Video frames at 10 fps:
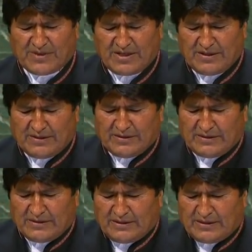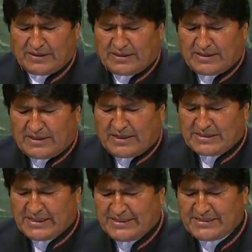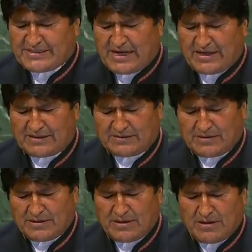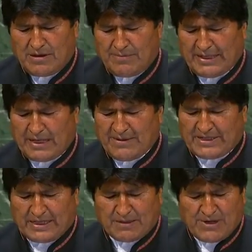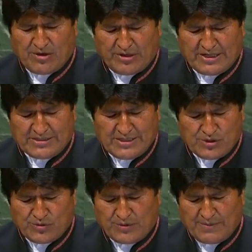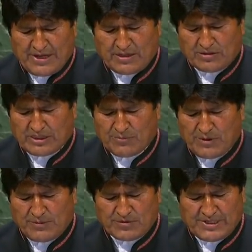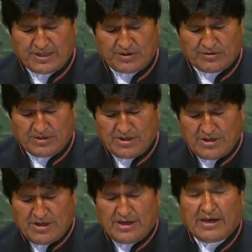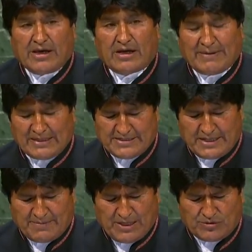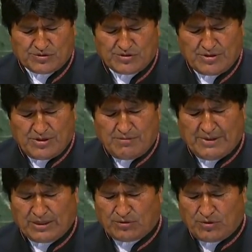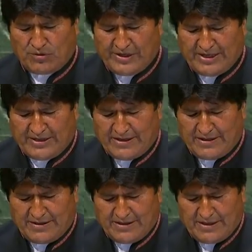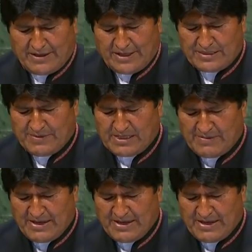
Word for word: We appreciate and welcome the efforts being made by Russia, Iran, Turkey, and Kazakhstan to put an end to further suffering of the Syrian people.